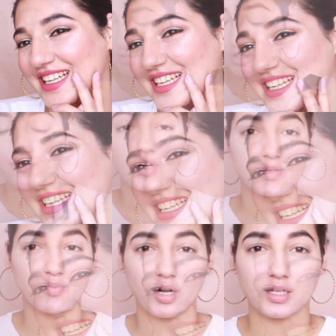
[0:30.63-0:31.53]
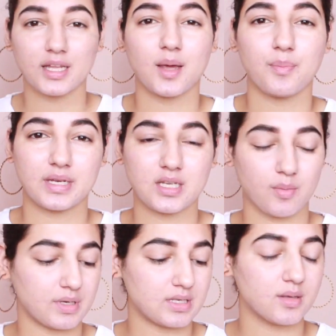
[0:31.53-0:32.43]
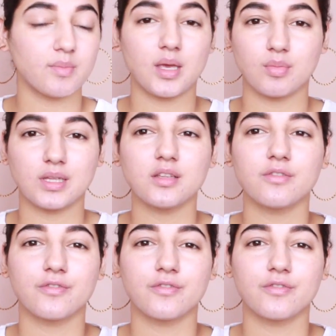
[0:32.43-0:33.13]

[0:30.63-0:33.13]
So the first product that I picked up is the Maybelline